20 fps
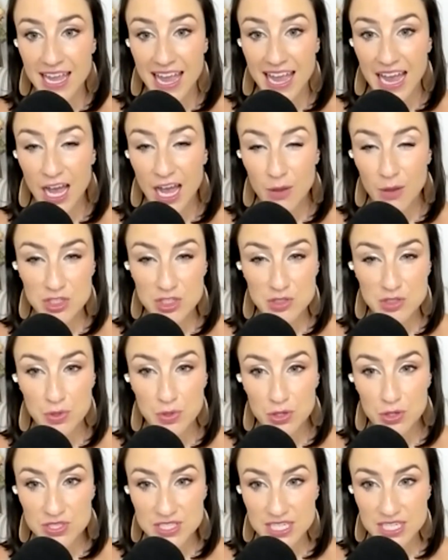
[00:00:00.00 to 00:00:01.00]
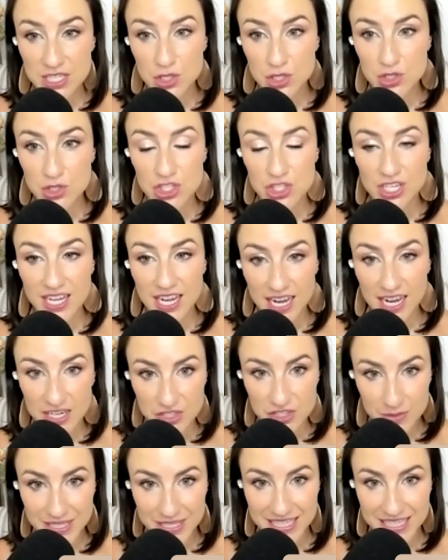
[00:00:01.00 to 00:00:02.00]
how much protein you should
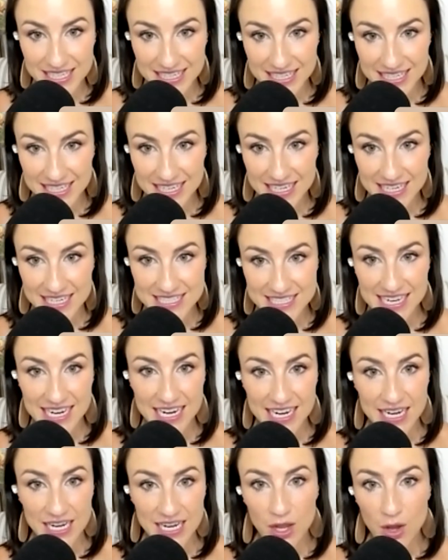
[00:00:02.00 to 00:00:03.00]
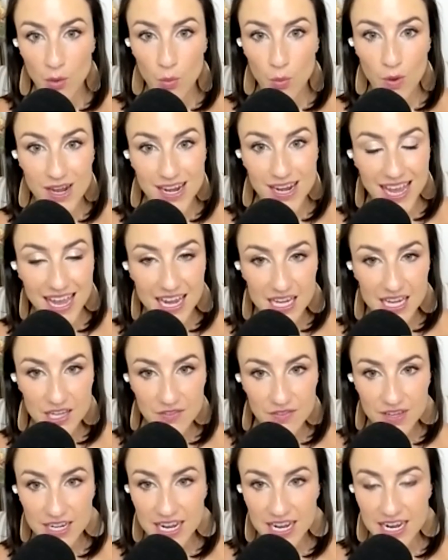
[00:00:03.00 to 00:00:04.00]
actually be eating in a day, what
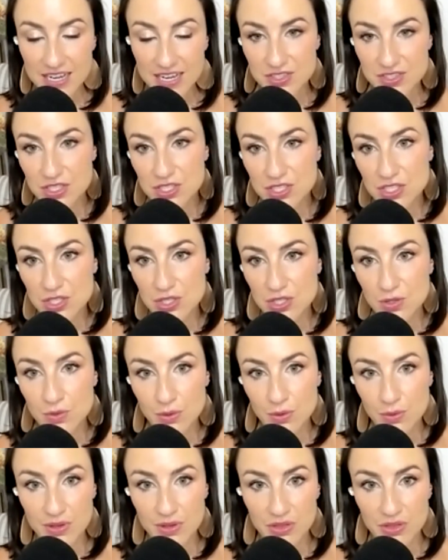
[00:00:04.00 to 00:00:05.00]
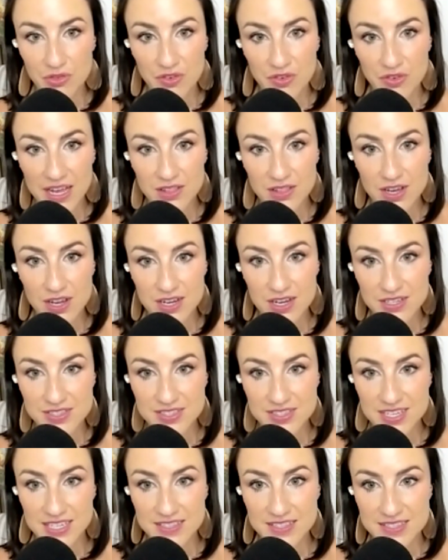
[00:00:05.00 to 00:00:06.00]
any of it has to do with fat
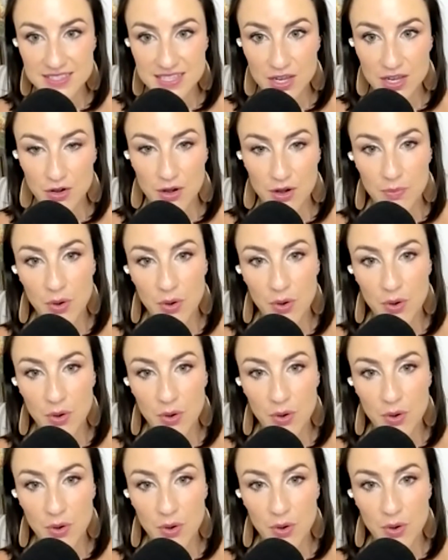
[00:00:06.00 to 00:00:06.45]
loss, etc.